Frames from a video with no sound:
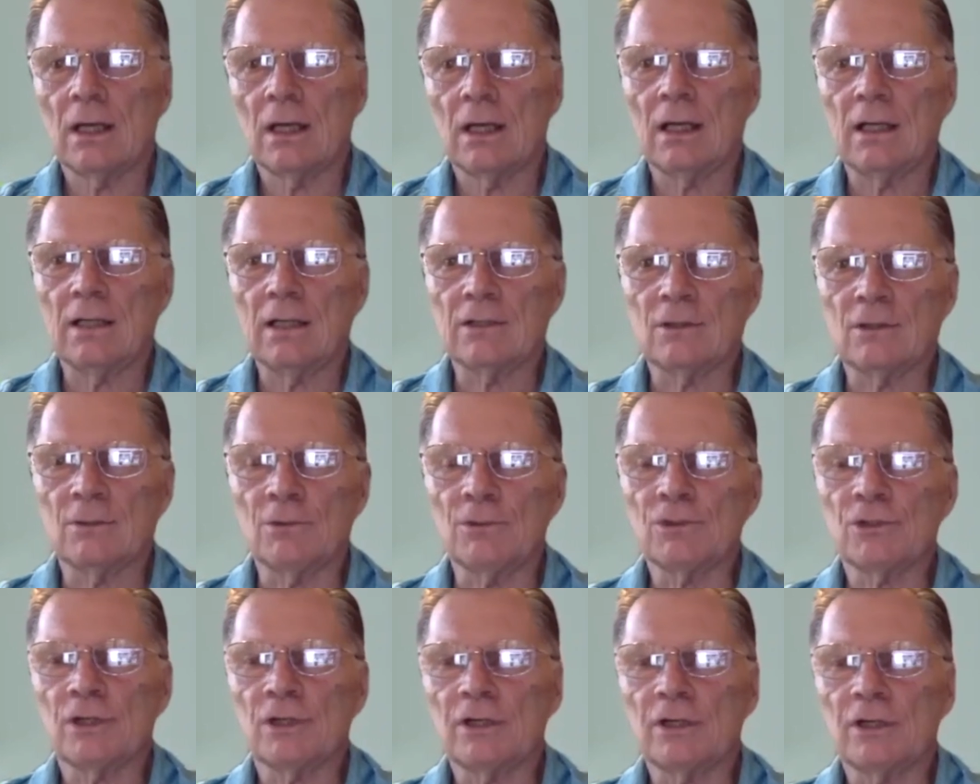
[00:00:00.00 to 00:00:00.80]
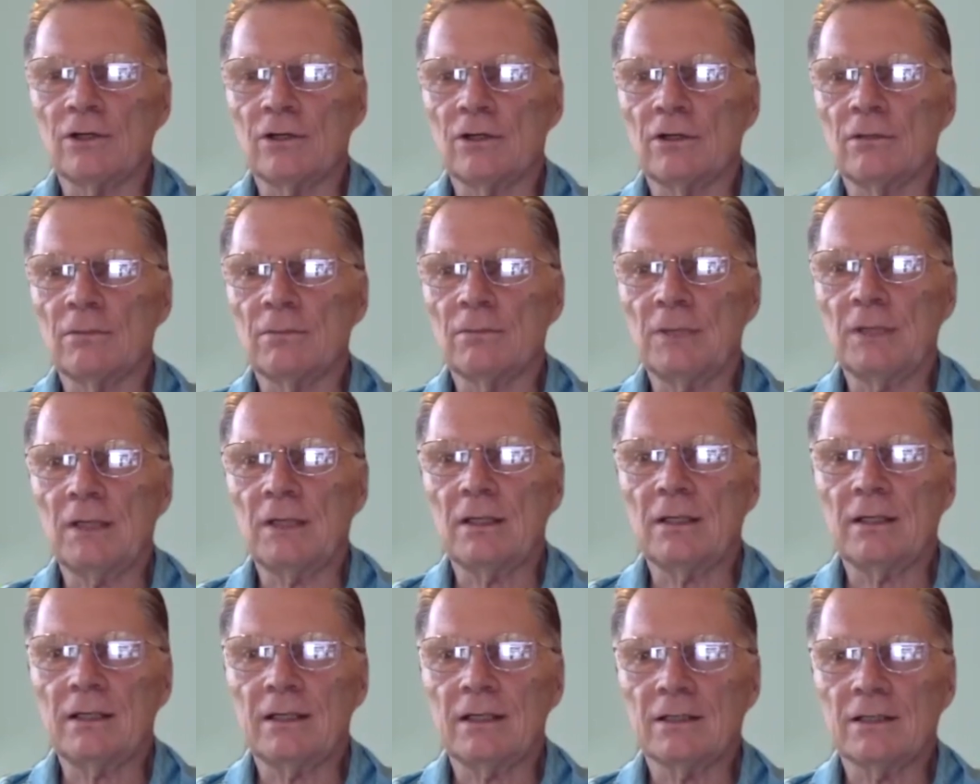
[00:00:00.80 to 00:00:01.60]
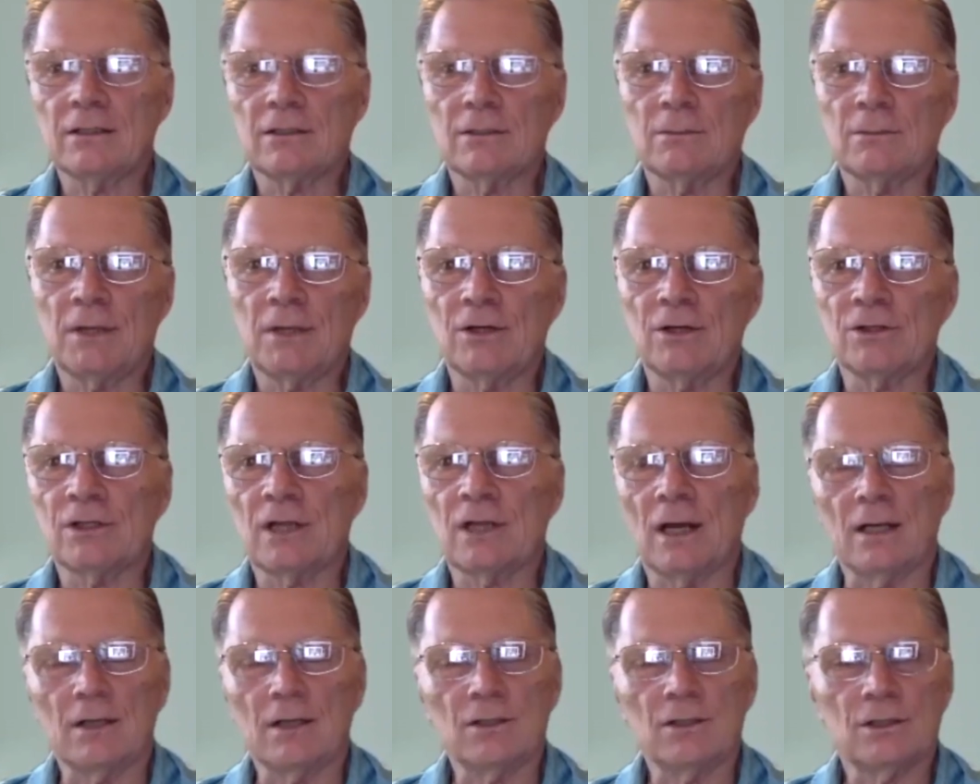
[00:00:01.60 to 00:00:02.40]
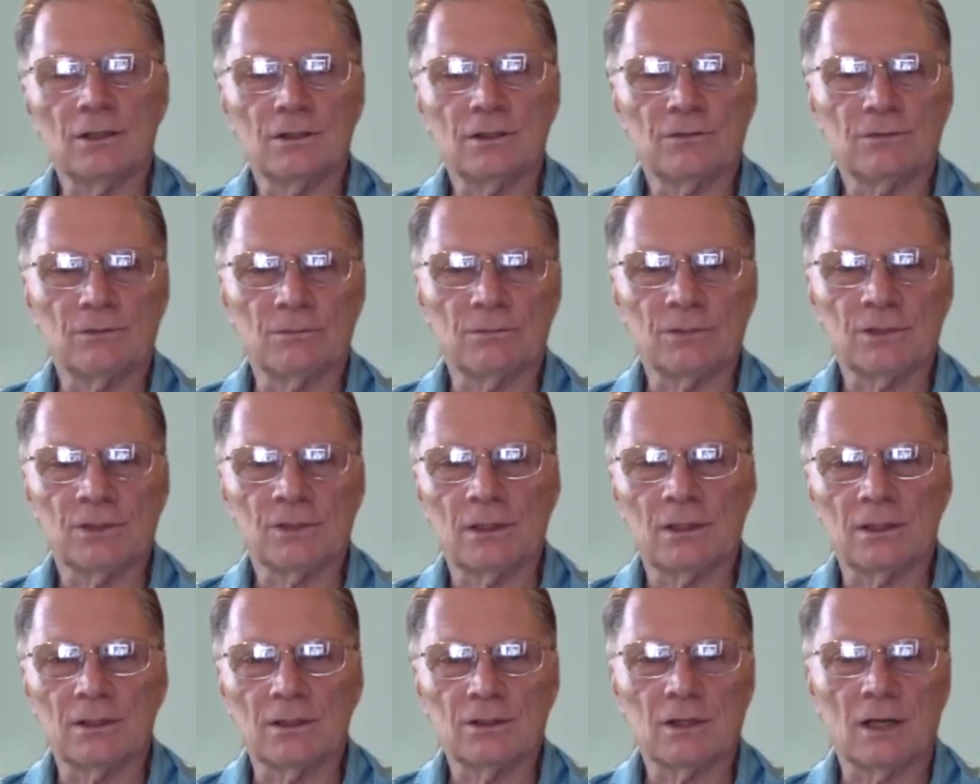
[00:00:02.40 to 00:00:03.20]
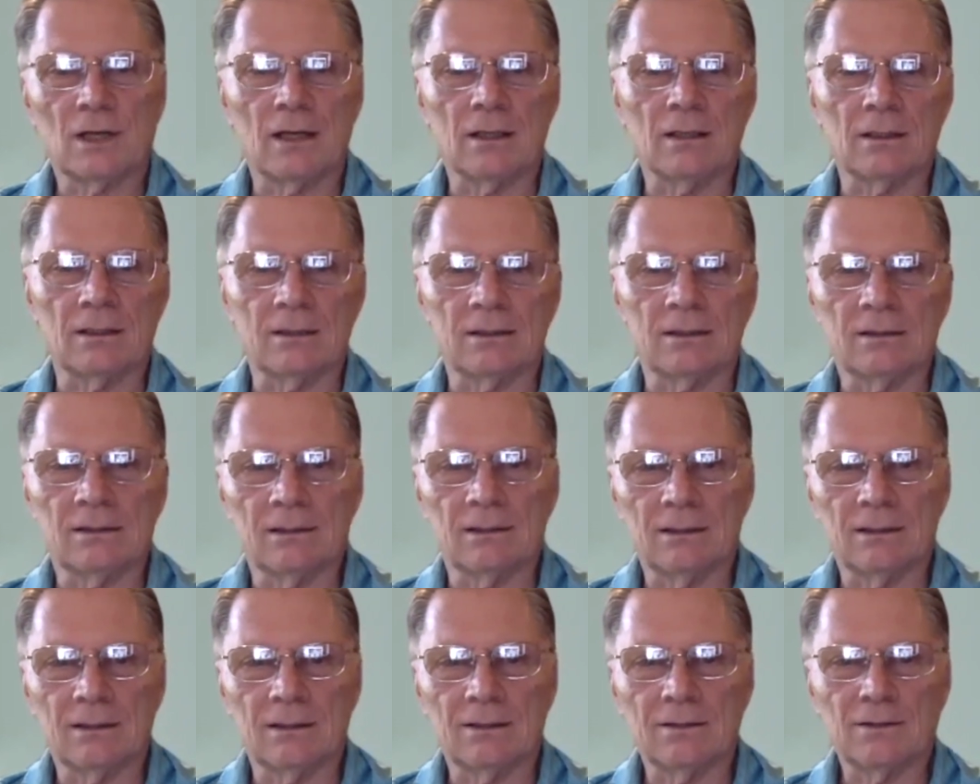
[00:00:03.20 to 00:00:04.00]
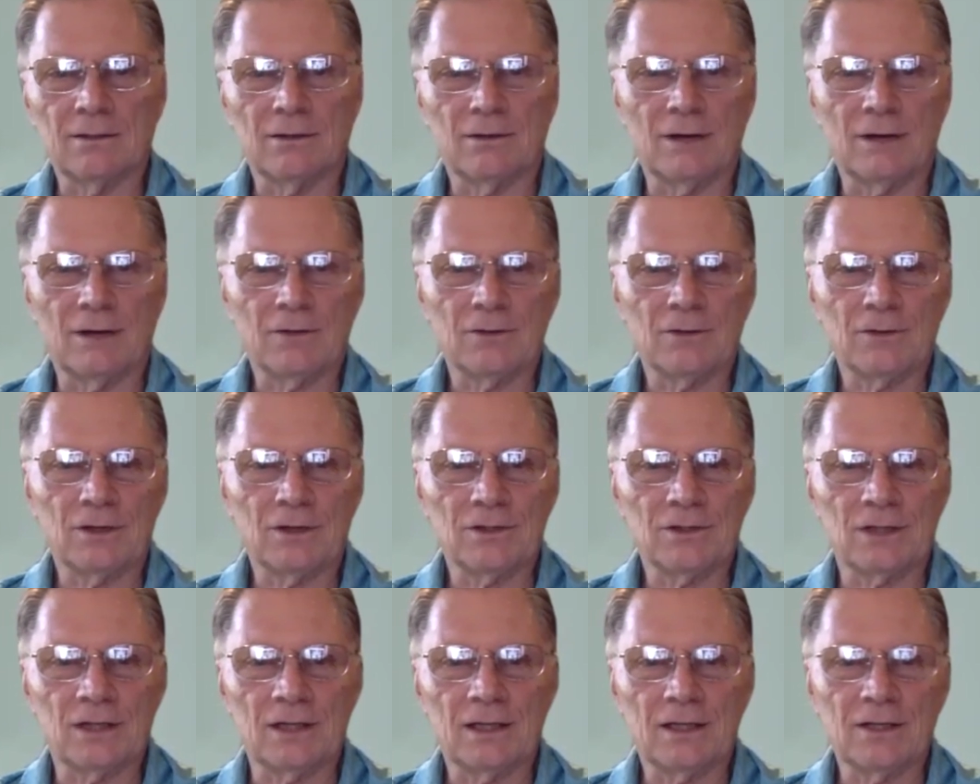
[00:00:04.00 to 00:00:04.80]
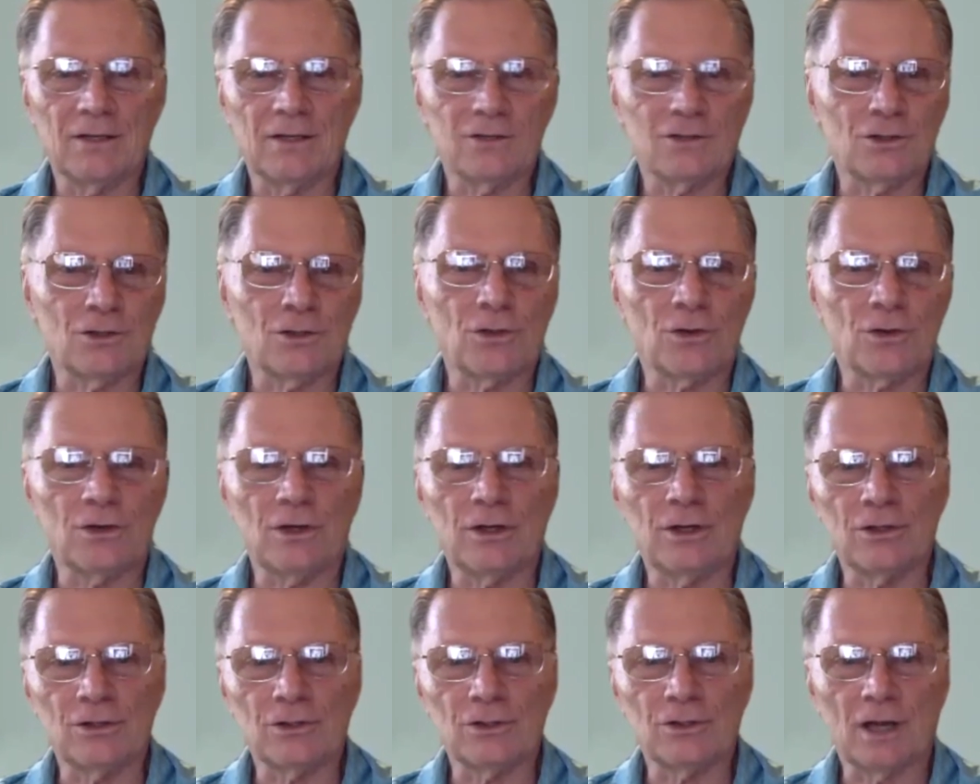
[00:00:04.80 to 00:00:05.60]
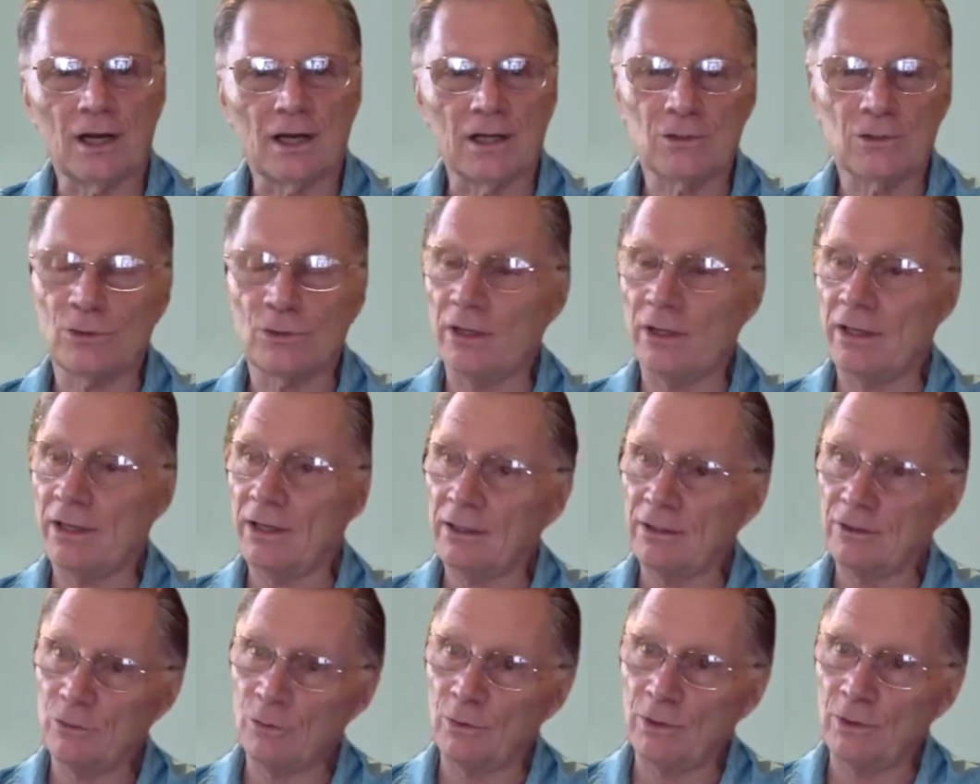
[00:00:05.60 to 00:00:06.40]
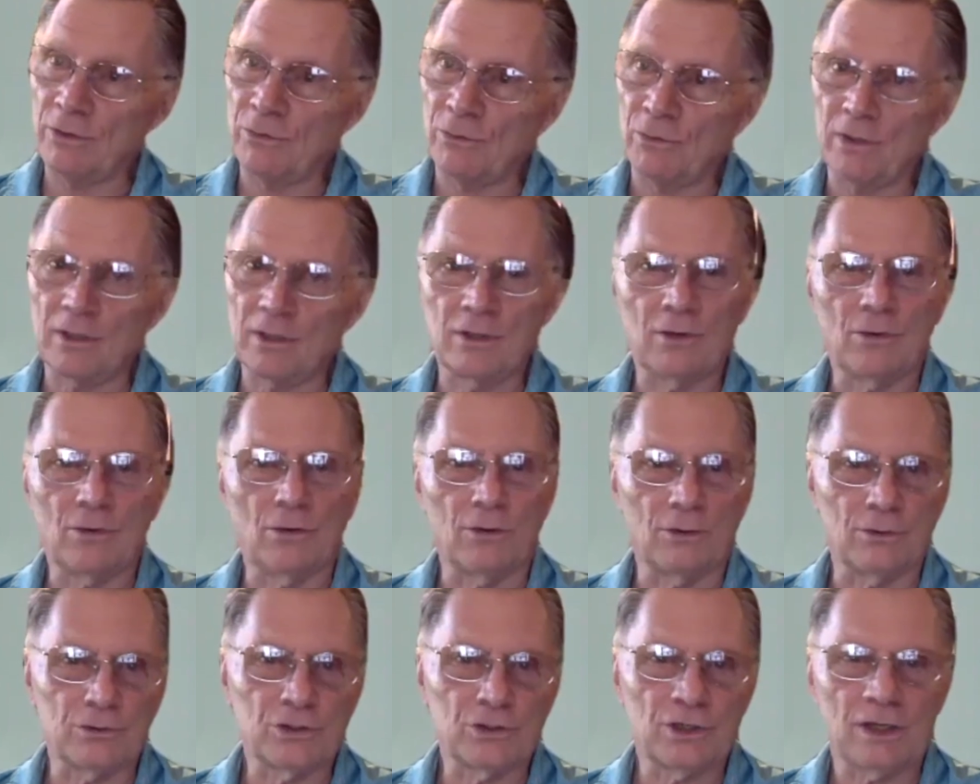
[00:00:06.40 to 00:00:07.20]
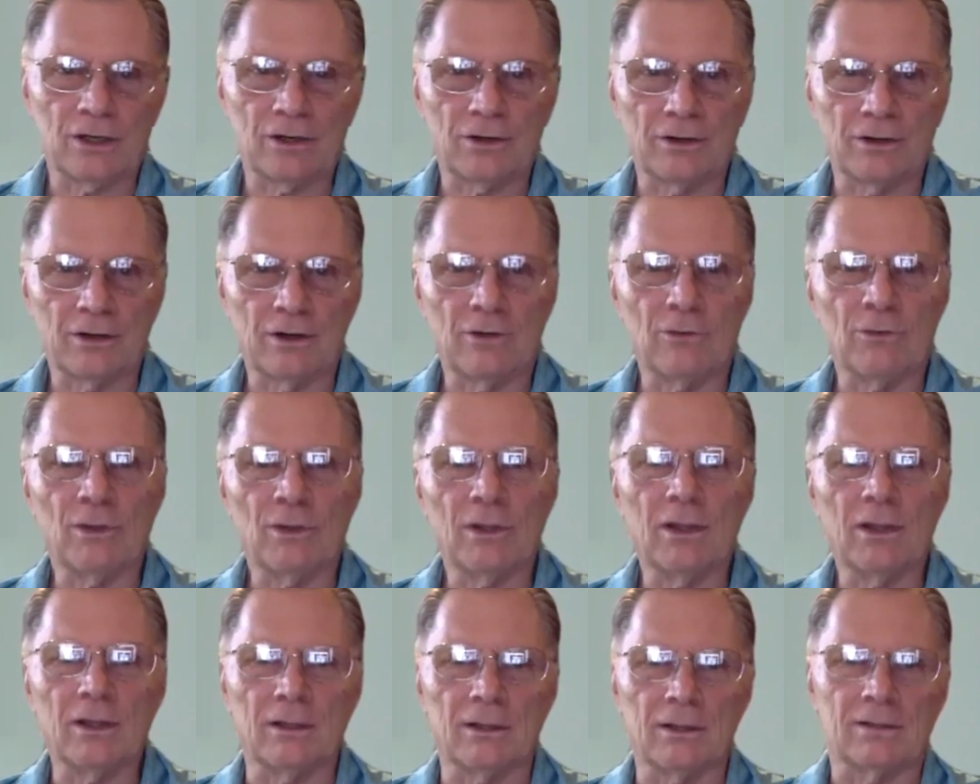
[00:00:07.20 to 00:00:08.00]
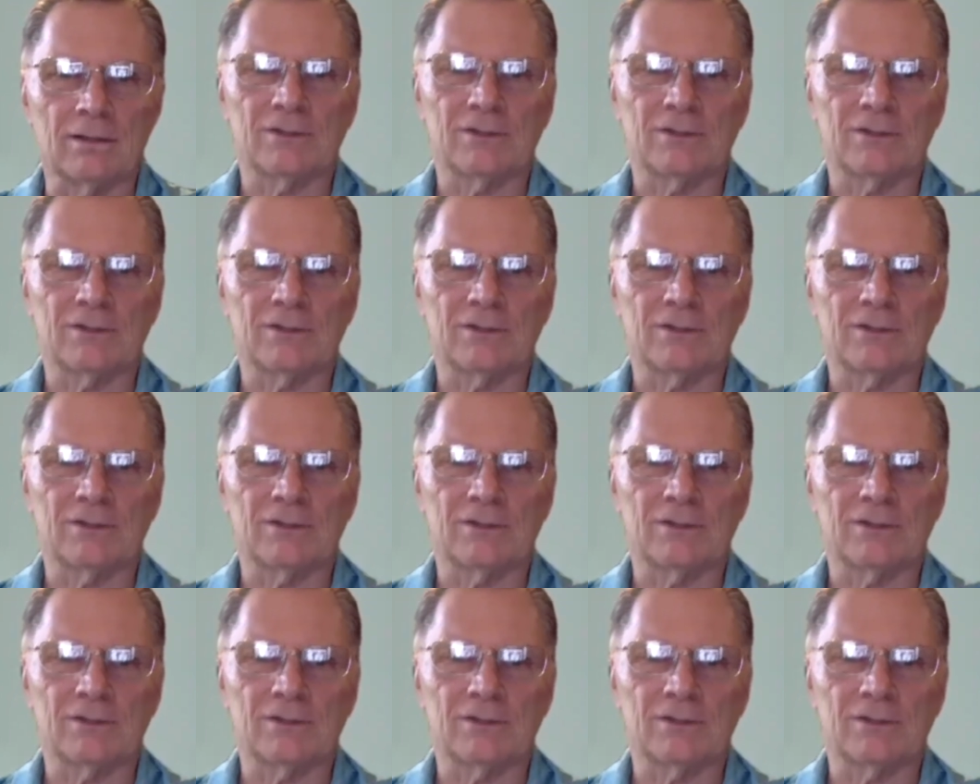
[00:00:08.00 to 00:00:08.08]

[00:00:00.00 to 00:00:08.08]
It's almost like you're competing against the better scotches from Scotland that are out there saying, here, it's a 30-year scotch. Well, I got a 21-year-old cheddar to go with it.